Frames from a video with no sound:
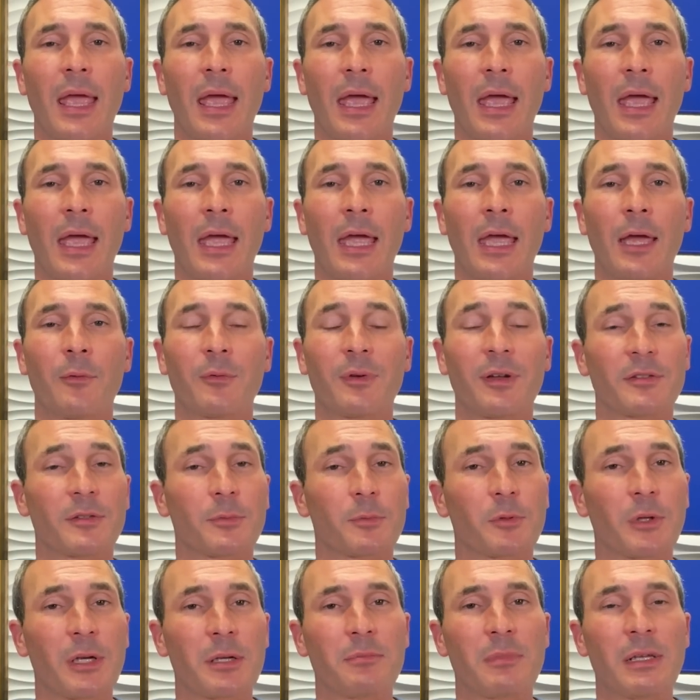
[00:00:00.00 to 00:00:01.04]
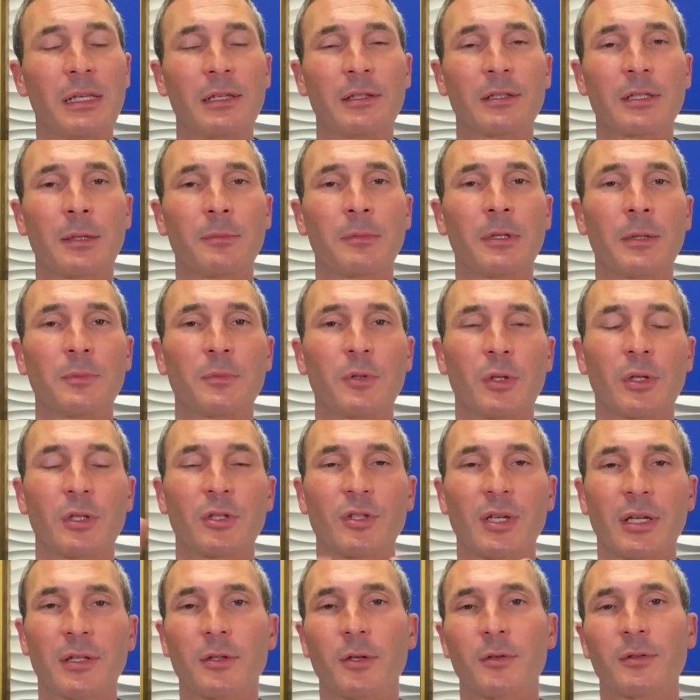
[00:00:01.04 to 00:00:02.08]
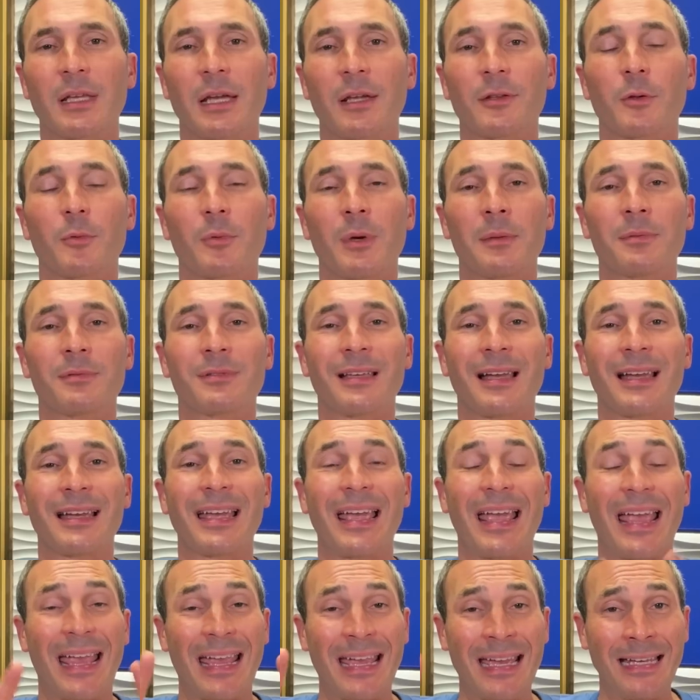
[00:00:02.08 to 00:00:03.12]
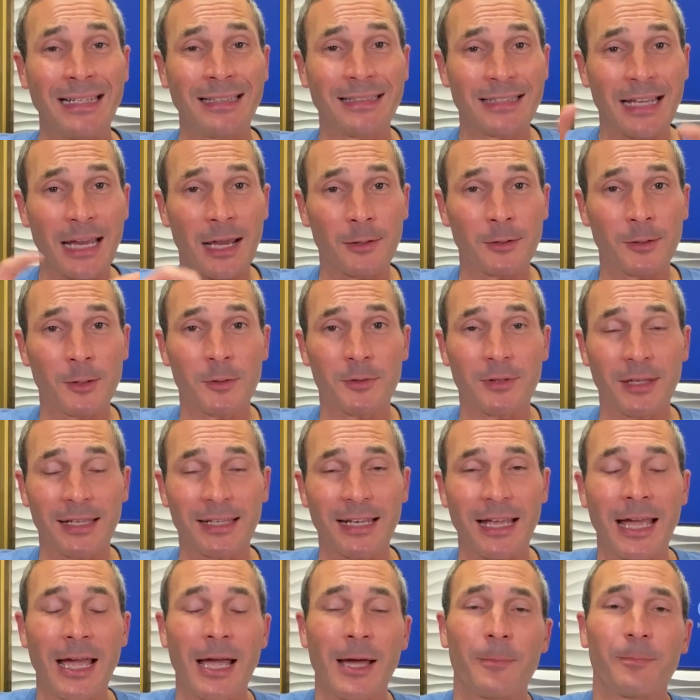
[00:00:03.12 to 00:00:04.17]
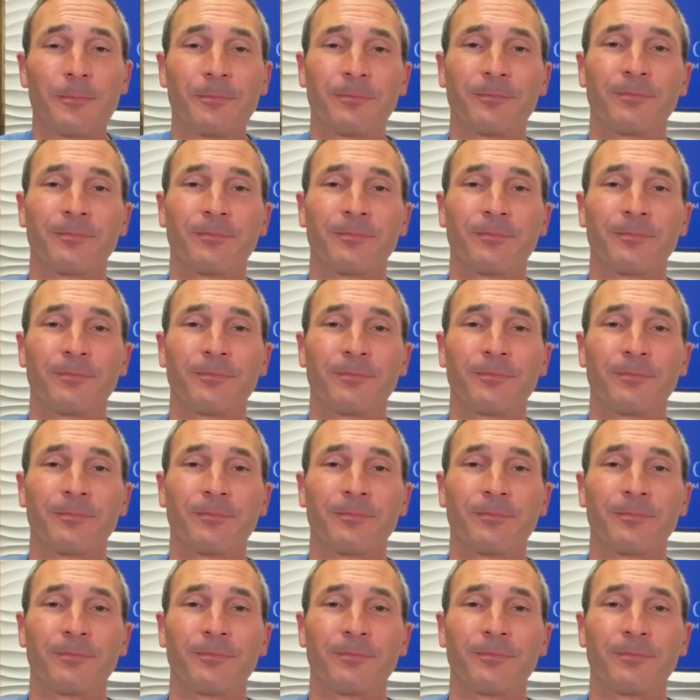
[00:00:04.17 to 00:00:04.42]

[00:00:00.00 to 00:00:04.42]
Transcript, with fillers: And we've got some great meetings coming up. You can check those out the website and download that app.